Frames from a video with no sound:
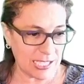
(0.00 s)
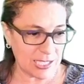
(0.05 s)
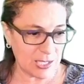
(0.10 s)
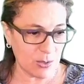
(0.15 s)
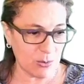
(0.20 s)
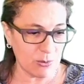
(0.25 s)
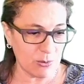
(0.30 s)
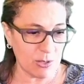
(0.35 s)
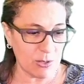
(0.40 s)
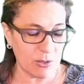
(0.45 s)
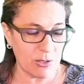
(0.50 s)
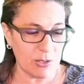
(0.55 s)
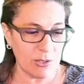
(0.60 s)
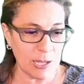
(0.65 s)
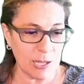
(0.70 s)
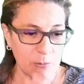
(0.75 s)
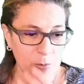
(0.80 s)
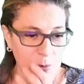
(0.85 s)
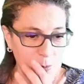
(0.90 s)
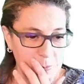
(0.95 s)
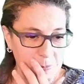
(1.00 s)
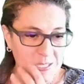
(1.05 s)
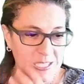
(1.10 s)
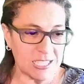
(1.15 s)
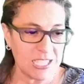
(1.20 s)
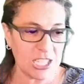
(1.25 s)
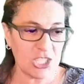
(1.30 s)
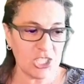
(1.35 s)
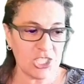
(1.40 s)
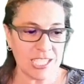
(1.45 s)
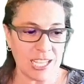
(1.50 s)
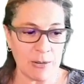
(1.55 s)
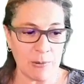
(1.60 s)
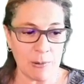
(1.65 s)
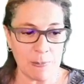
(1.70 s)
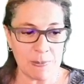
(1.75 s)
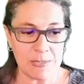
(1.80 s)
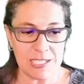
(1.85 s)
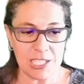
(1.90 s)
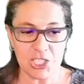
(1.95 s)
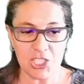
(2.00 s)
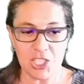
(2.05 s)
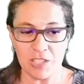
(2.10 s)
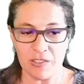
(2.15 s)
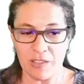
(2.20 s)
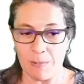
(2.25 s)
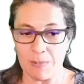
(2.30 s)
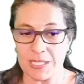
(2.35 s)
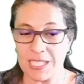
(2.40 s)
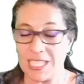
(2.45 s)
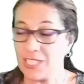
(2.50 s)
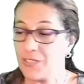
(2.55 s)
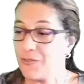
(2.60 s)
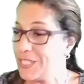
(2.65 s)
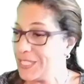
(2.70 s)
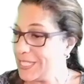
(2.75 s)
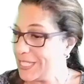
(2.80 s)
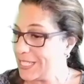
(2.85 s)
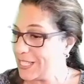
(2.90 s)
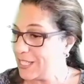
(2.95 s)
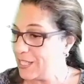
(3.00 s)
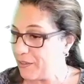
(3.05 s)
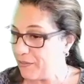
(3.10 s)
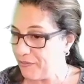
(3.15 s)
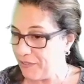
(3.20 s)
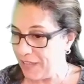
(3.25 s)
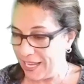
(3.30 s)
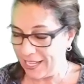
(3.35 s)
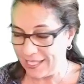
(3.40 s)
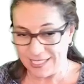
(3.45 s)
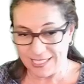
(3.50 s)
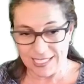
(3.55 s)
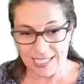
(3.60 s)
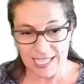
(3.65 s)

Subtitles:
So the number representations are representation numbers as physical effects.